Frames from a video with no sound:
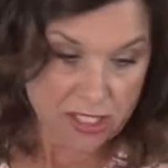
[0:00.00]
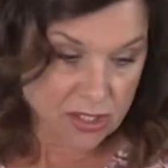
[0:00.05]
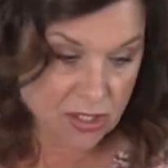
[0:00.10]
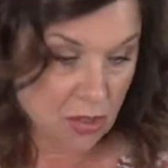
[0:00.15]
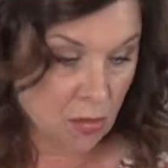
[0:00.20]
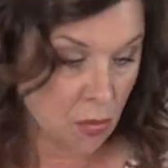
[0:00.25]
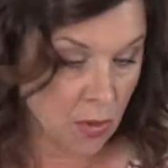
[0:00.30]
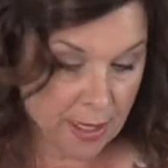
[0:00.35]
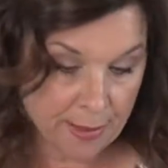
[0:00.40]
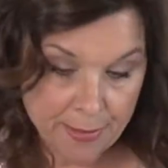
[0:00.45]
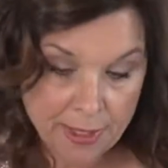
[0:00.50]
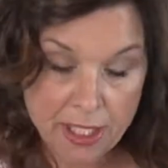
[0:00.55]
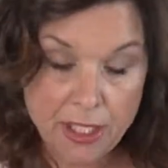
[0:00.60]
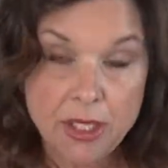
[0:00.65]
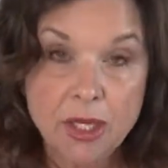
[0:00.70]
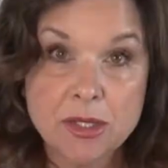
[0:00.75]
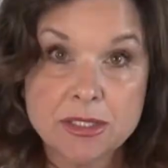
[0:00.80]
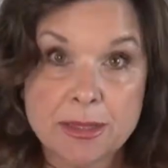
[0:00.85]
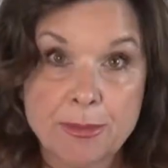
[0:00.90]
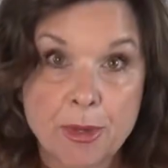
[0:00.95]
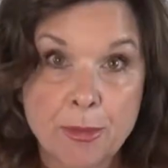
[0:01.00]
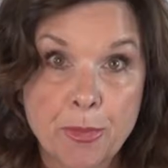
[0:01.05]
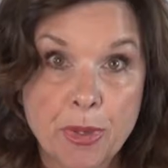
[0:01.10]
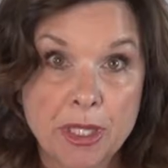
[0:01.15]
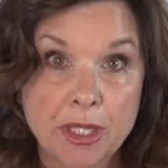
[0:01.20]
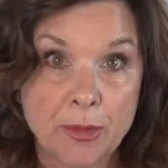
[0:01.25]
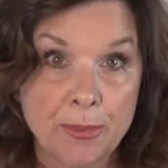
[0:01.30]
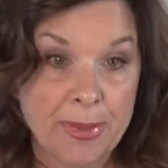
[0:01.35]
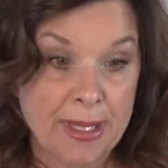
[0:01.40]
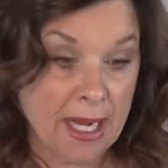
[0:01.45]
so what I'm gonna do is I'm gonna put
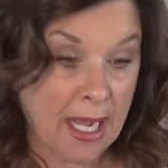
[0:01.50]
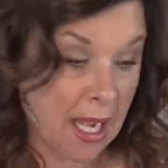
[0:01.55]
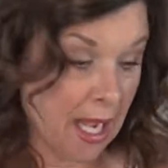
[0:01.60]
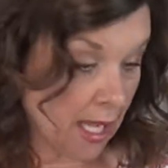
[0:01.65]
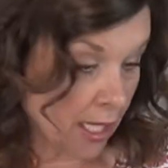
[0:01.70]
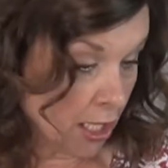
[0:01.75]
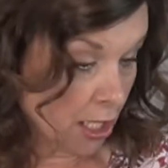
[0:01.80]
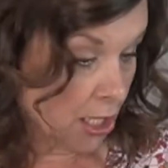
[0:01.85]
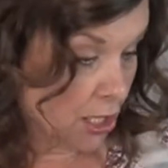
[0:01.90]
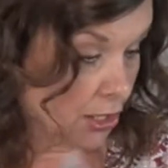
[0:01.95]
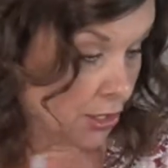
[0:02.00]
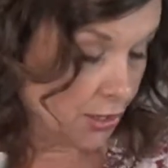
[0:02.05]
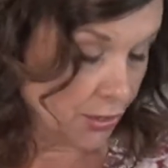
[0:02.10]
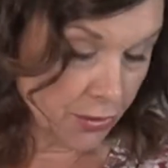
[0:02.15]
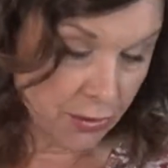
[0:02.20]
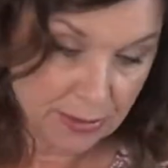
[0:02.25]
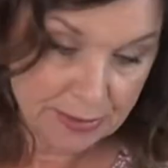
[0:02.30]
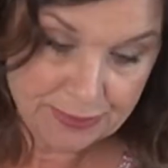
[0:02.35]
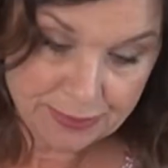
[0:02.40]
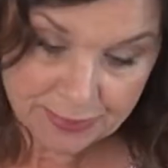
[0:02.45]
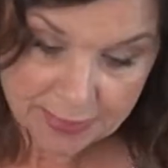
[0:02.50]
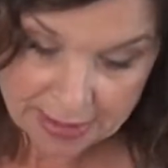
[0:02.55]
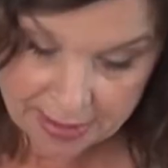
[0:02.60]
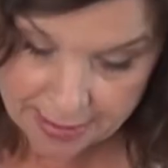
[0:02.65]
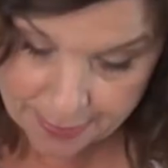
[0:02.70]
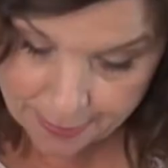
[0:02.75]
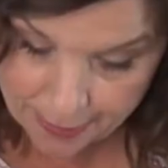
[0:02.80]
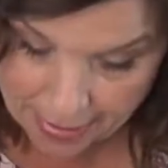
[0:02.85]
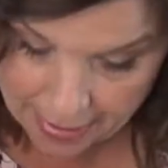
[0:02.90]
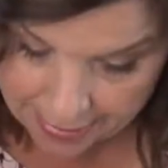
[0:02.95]
a little bit of hot glue in
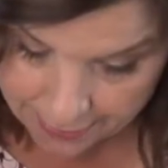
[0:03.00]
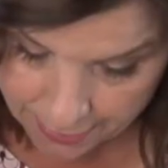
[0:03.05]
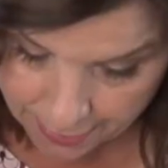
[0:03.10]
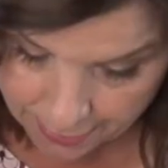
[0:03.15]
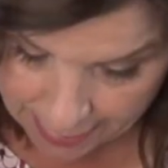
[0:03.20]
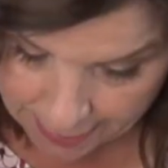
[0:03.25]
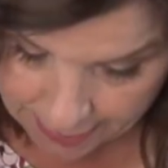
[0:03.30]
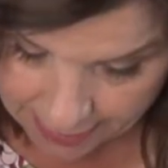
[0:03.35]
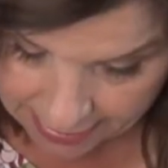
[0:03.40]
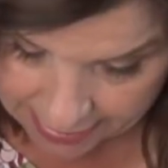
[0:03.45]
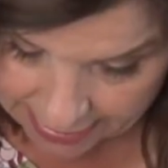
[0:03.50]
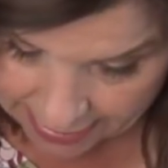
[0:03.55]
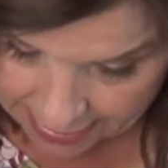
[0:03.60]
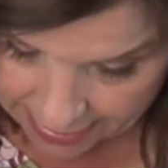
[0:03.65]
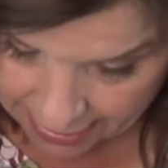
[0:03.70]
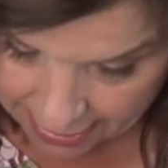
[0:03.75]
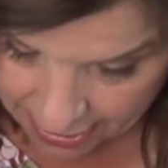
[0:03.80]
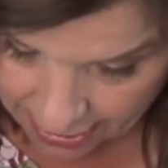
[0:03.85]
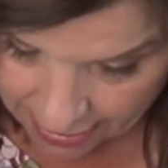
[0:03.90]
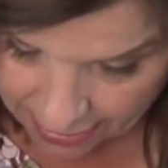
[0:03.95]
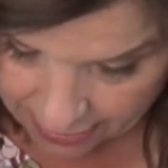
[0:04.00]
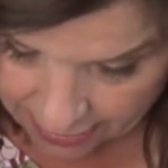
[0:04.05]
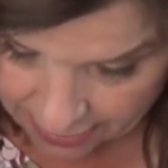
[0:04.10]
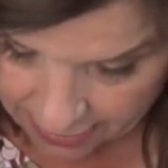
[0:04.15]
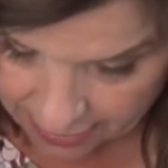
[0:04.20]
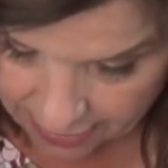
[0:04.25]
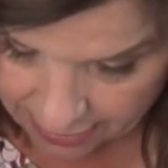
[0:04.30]
the bottom of my bucket here.